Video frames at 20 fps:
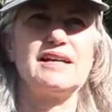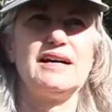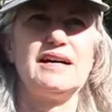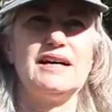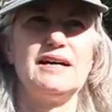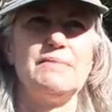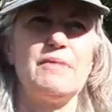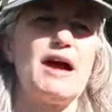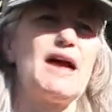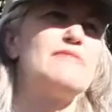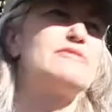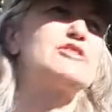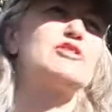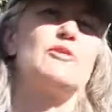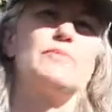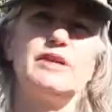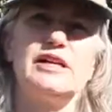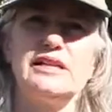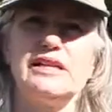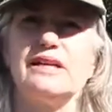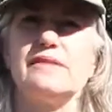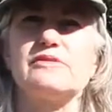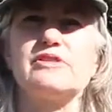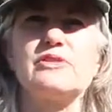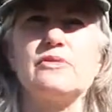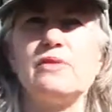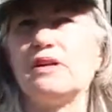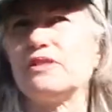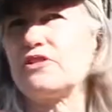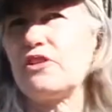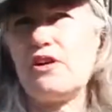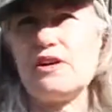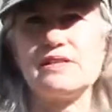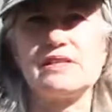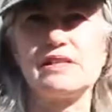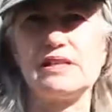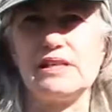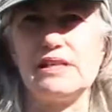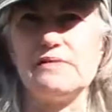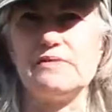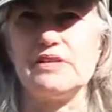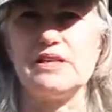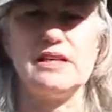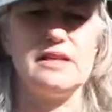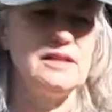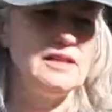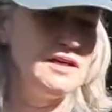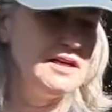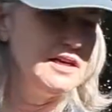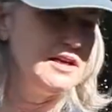I have so many leaves, so I'll toss the leaves in.